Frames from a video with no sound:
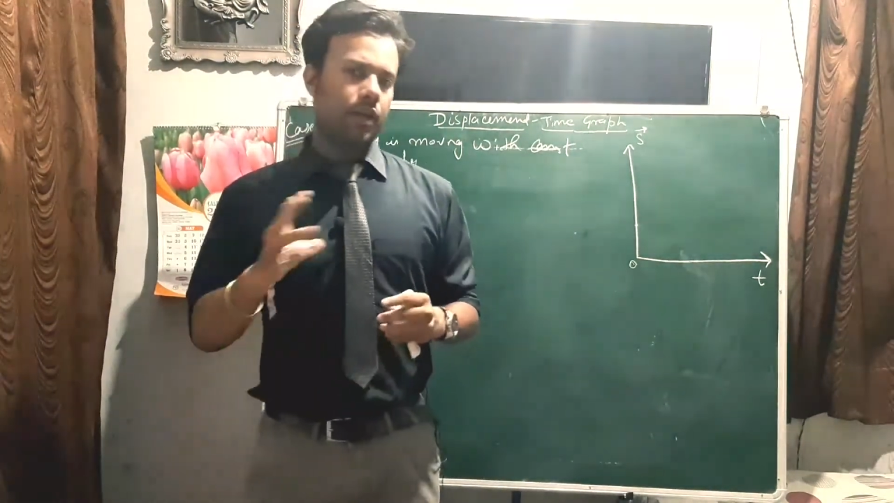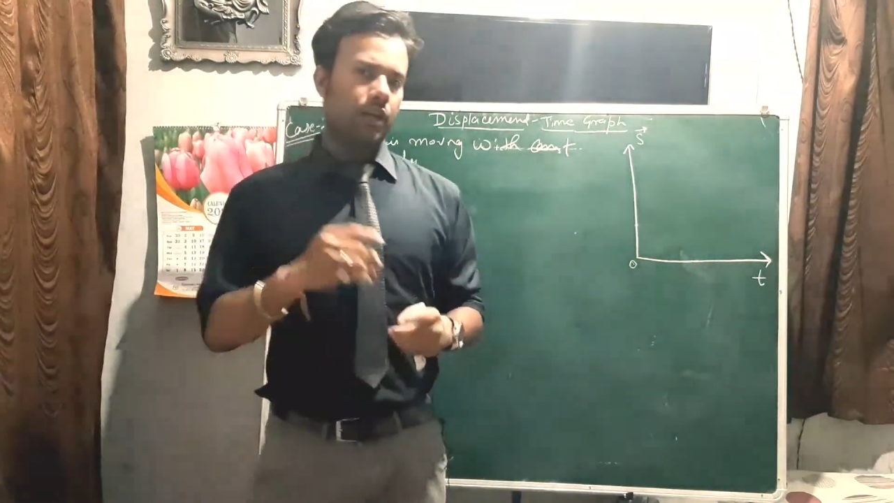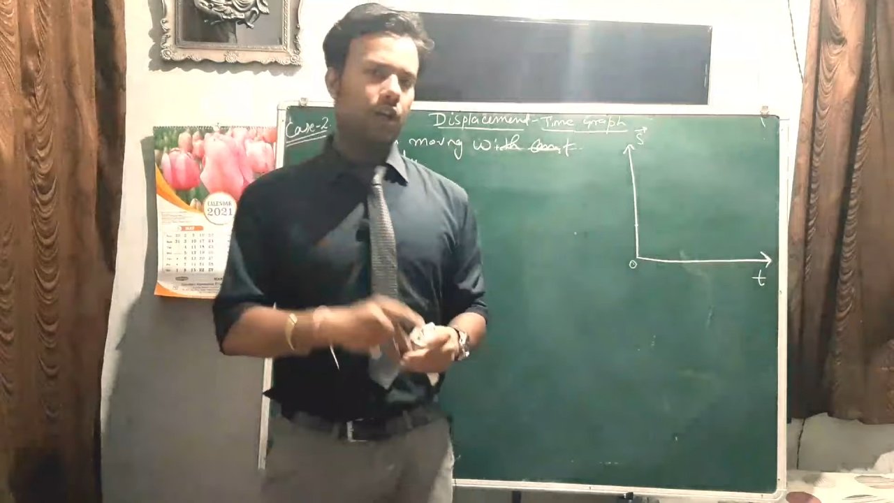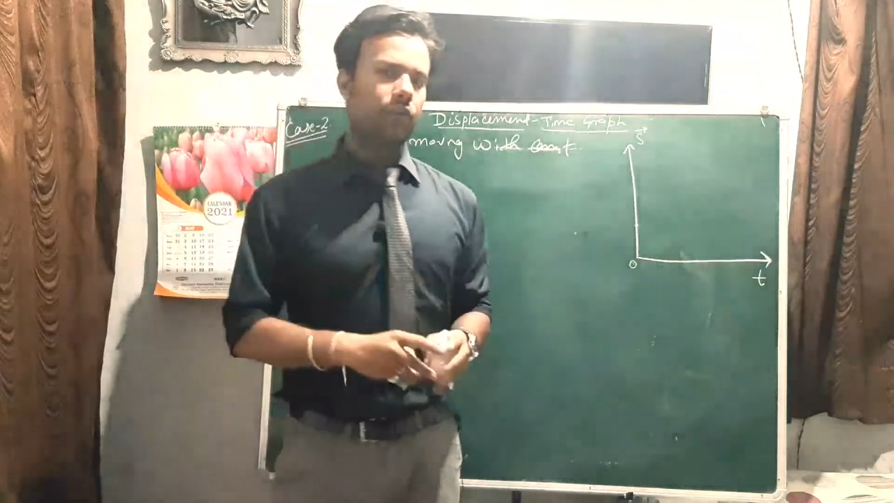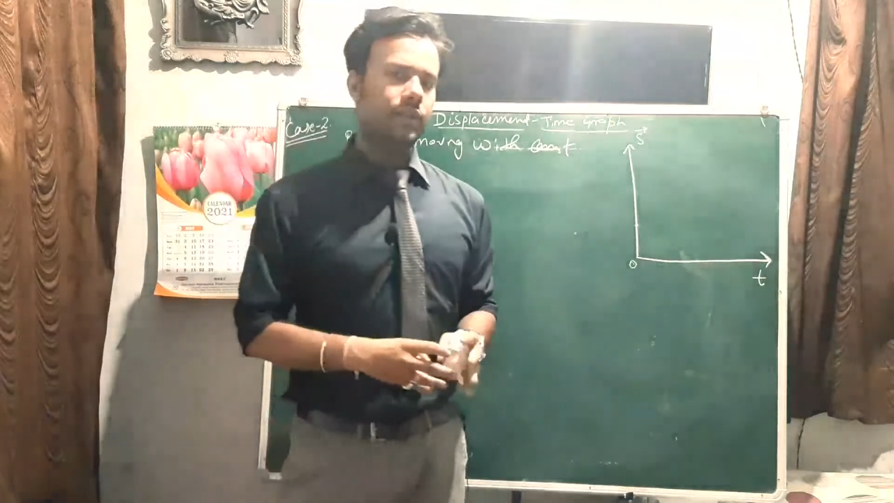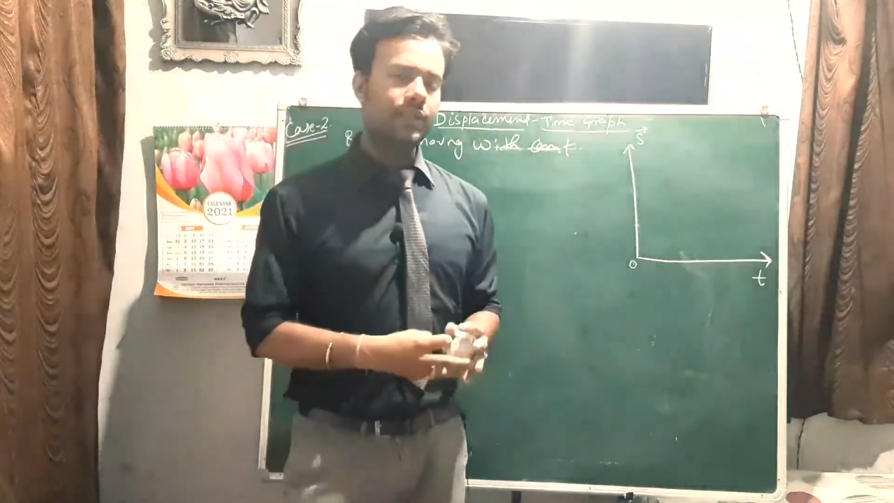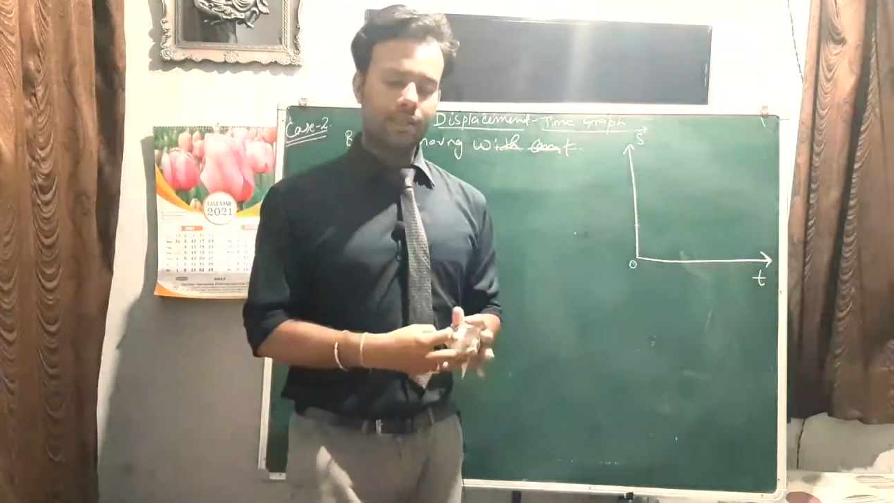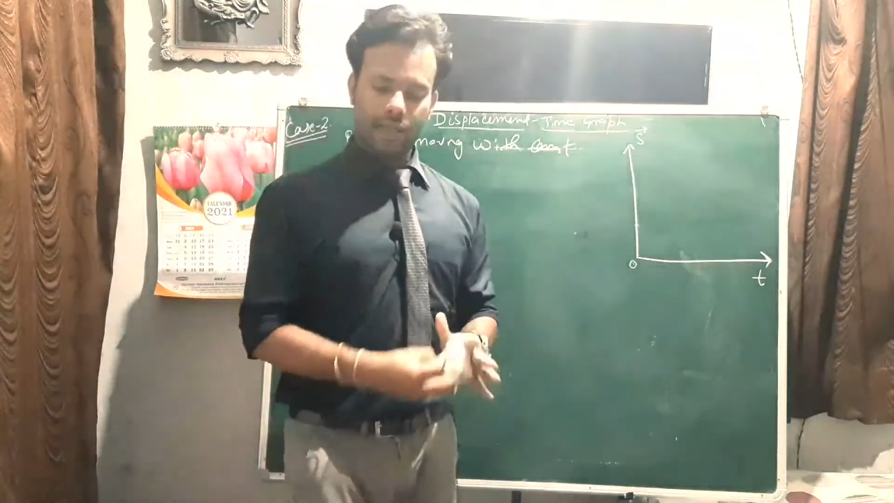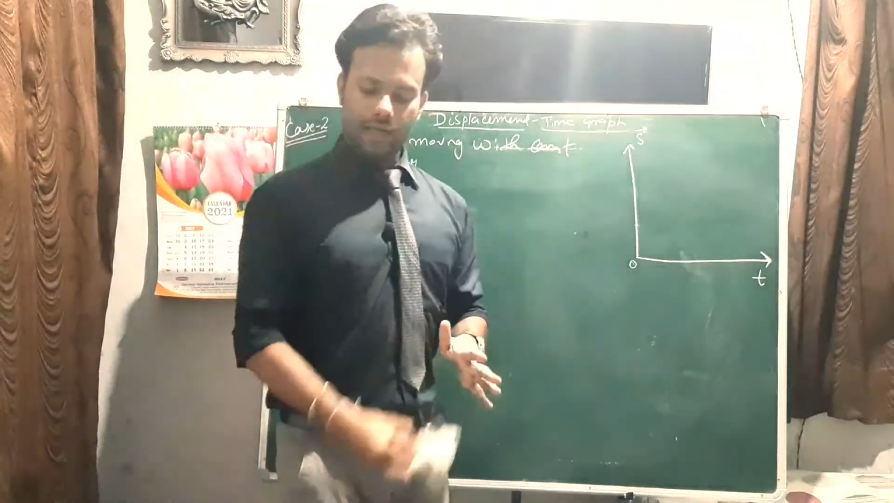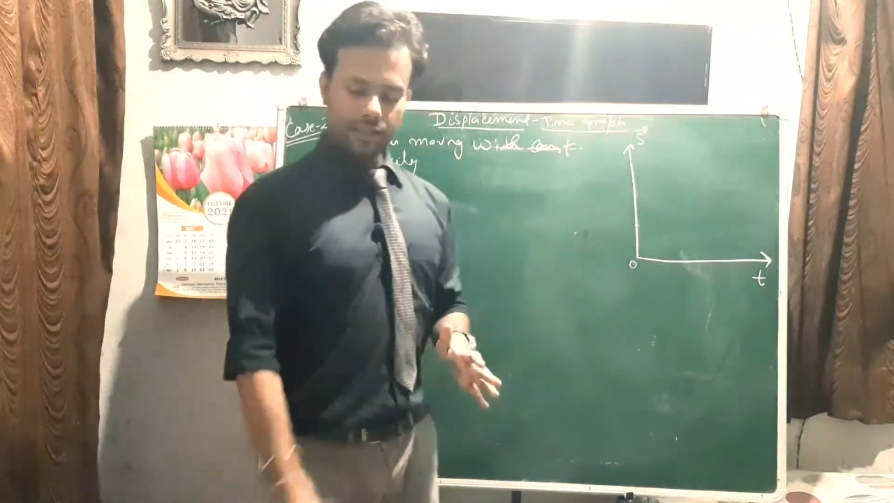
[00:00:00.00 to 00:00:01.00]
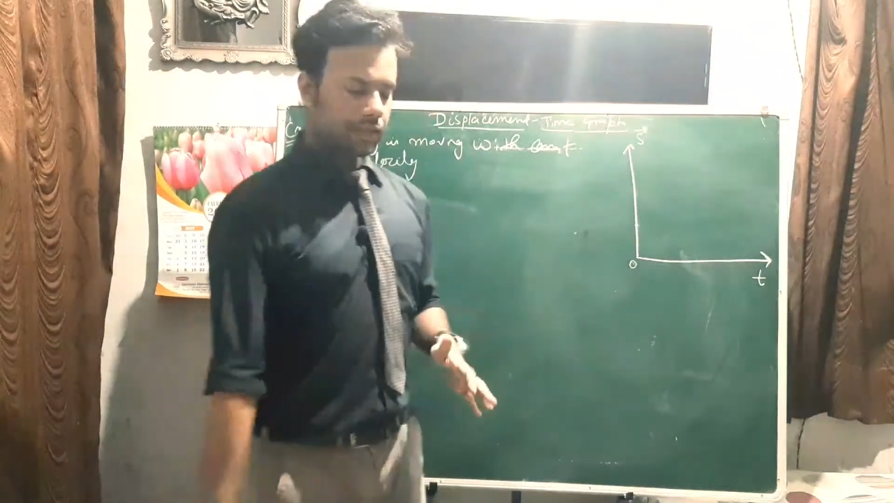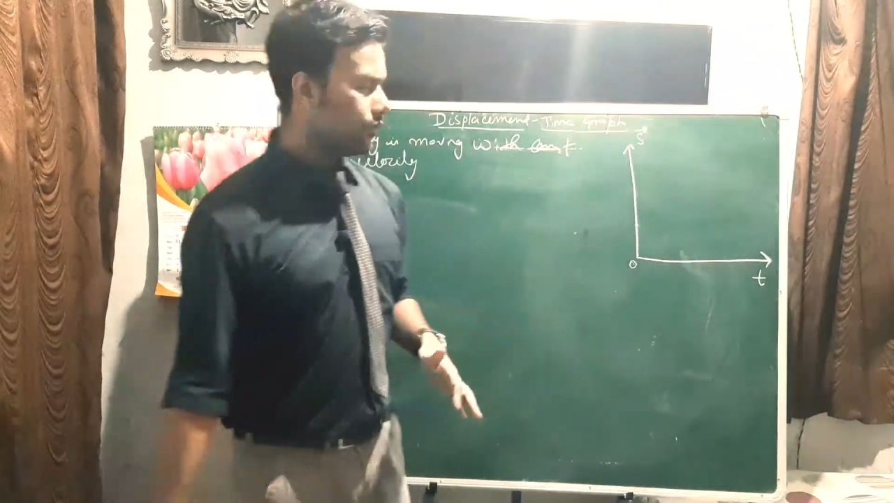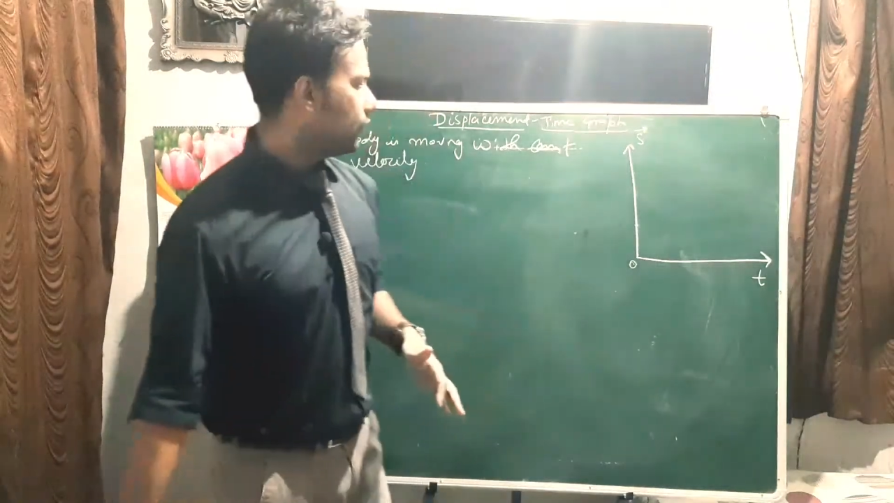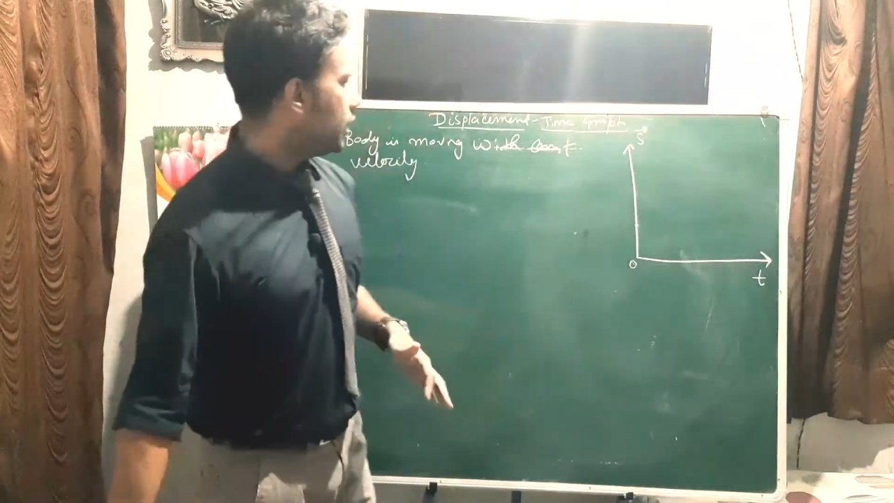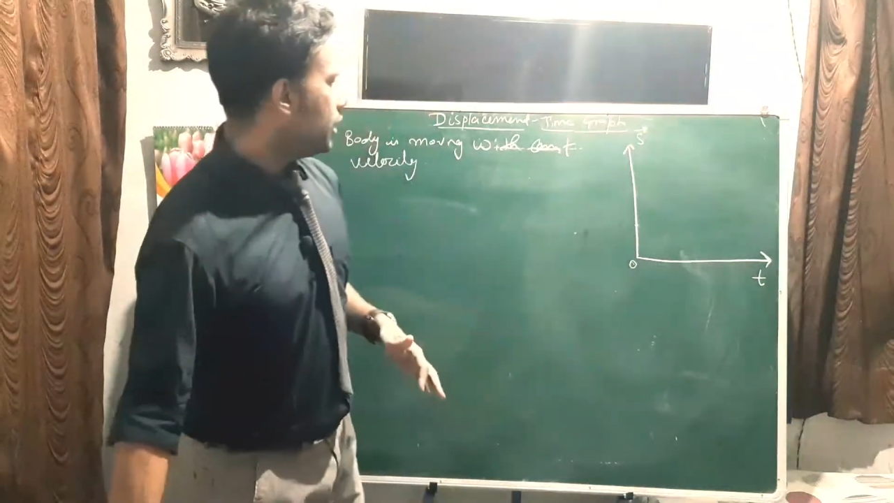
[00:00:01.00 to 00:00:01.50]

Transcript: Now in this case we